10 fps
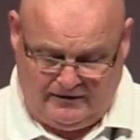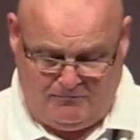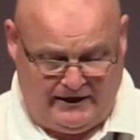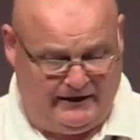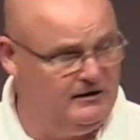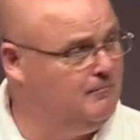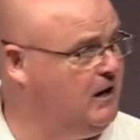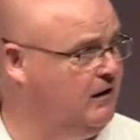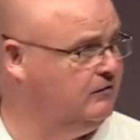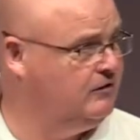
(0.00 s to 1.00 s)
and making
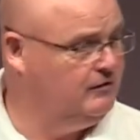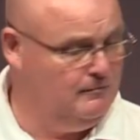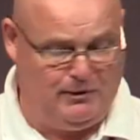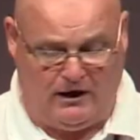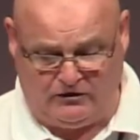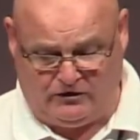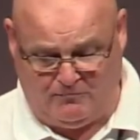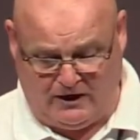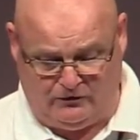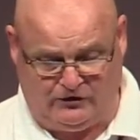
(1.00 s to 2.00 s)
demands and passing
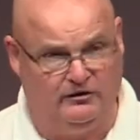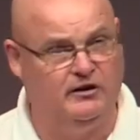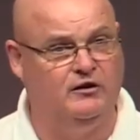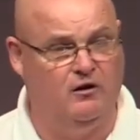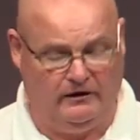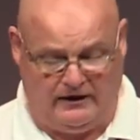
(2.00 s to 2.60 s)
motions is not